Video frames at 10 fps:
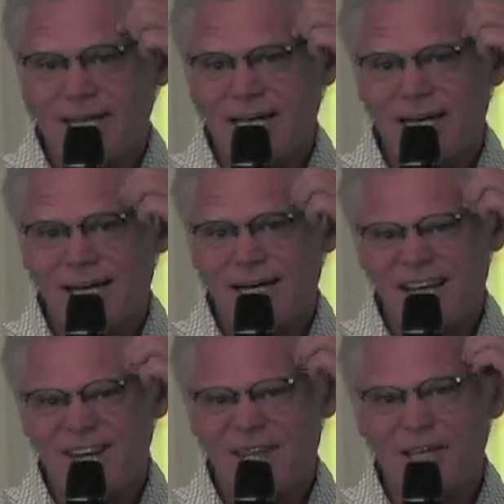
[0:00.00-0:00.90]
Uh,
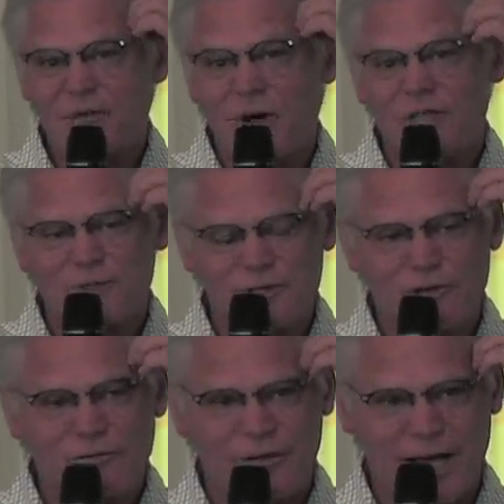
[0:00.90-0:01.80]
and I think he was
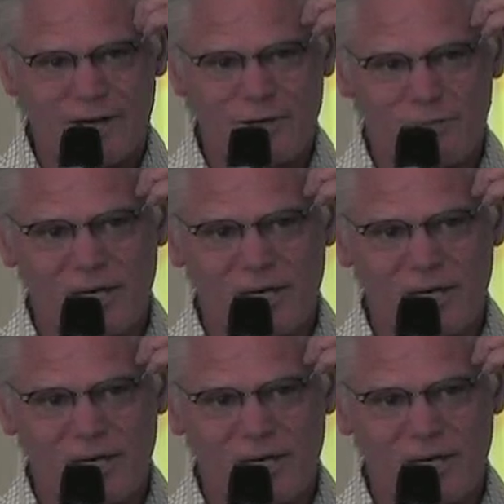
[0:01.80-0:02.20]
really flattered,